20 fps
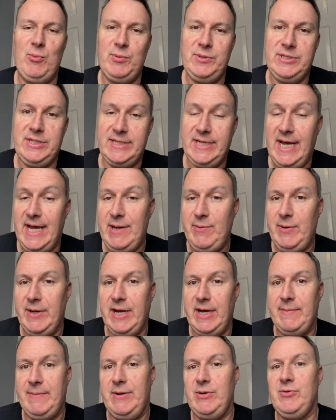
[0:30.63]
Today we're
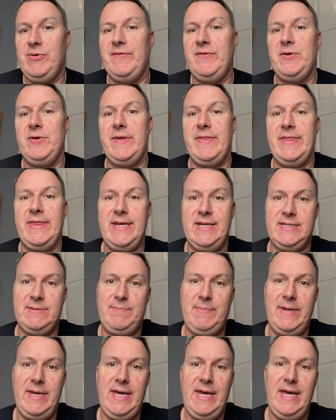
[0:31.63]
going to be reviewing this
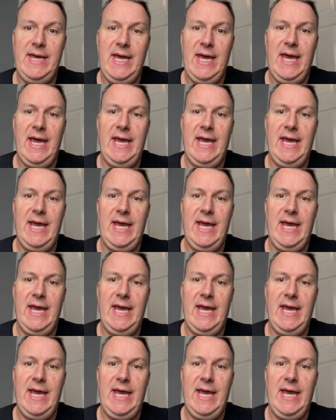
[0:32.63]
beer.